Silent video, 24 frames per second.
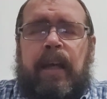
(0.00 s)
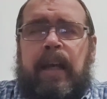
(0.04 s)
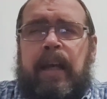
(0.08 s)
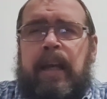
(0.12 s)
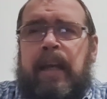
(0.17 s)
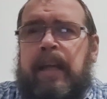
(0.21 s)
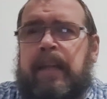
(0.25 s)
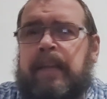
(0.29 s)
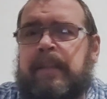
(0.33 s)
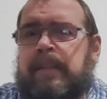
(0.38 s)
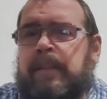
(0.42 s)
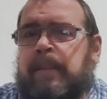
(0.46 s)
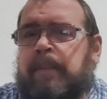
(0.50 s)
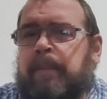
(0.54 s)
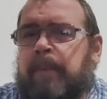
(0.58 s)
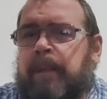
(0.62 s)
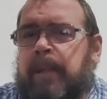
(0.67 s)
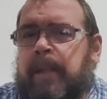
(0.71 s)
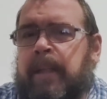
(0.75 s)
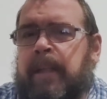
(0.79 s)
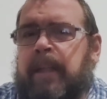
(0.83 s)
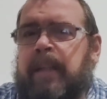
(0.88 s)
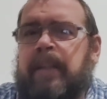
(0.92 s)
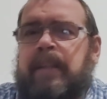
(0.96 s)
and
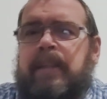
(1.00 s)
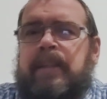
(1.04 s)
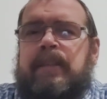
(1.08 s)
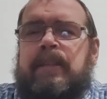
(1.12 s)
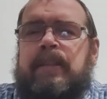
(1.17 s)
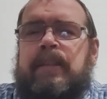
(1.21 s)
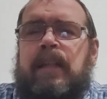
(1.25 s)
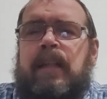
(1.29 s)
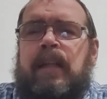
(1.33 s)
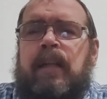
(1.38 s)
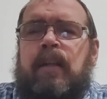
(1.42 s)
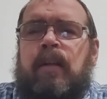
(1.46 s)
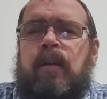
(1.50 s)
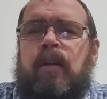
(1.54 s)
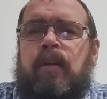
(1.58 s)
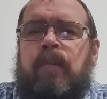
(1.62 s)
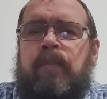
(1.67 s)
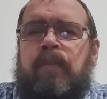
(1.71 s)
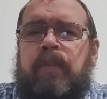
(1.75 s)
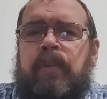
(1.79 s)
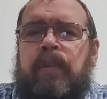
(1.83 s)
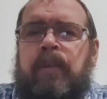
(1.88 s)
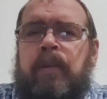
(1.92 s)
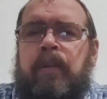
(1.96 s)
somebody cut the stock
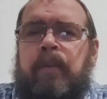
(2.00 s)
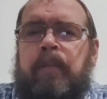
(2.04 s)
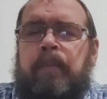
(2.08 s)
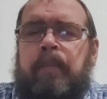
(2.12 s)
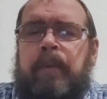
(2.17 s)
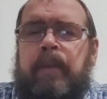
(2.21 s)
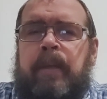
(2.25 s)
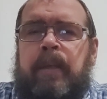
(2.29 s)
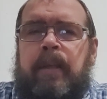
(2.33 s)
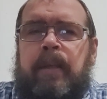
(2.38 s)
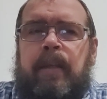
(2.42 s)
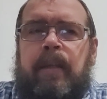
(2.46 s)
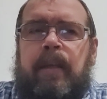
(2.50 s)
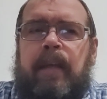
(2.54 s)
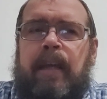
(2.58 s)
off a little bit.